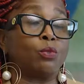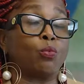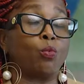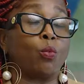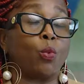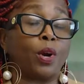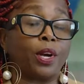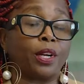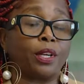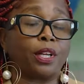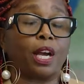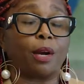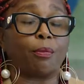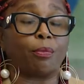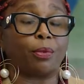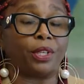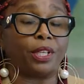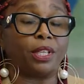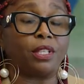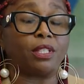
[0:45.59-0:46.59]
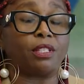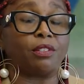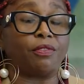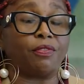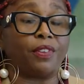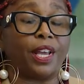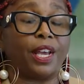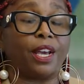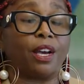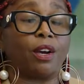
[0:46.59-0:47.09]
is one
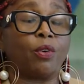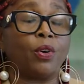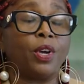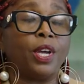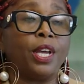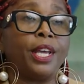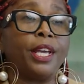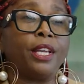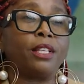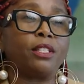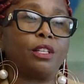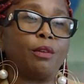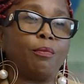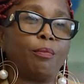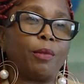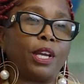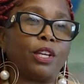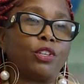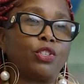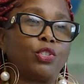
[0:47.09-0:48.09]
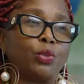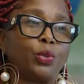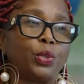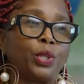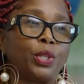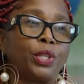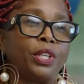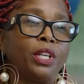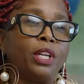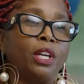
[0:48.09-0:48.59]
comprehensive now, is to make
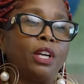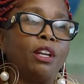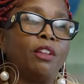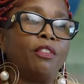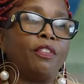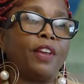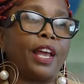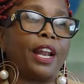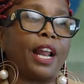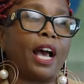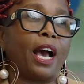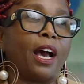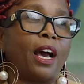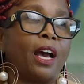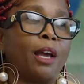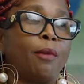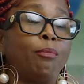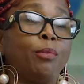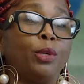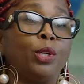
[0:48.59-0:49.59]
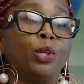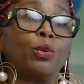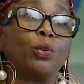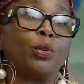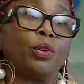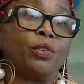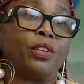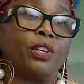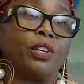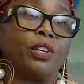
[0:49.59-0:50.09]
sure that I build on